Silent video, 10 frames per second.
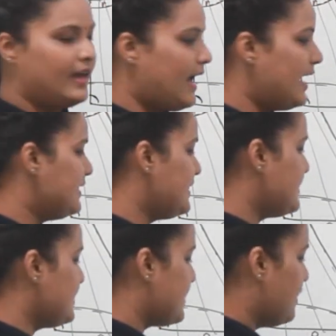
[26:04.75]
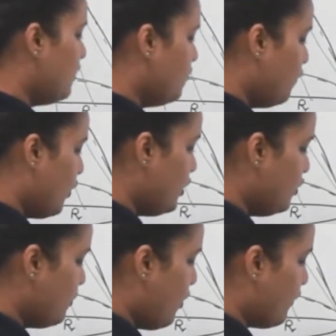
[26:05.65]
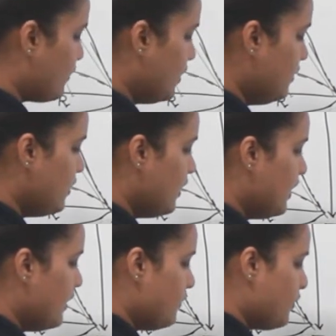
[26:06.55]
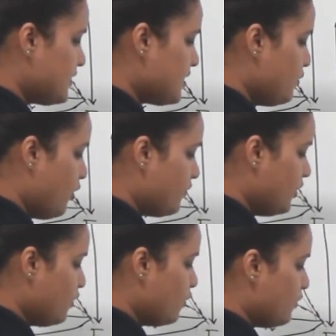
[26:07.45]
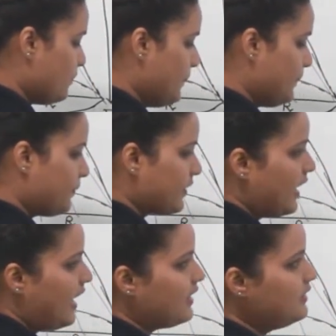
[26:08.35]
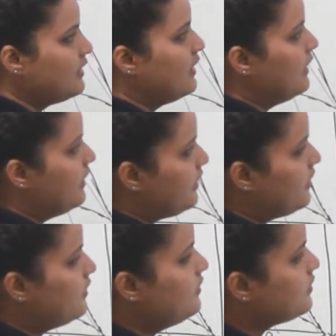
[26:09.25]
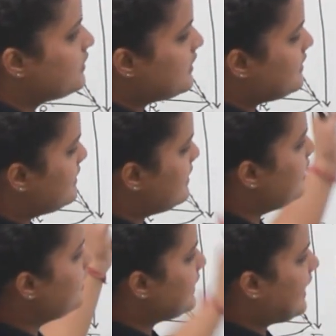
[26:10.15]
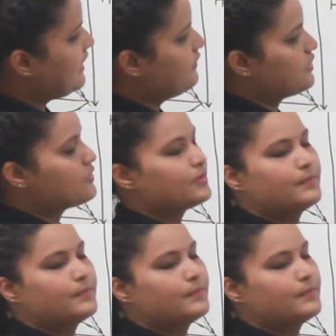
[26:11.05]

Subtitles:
And this is the volume of the frustum of the cone, and here this is the derivation.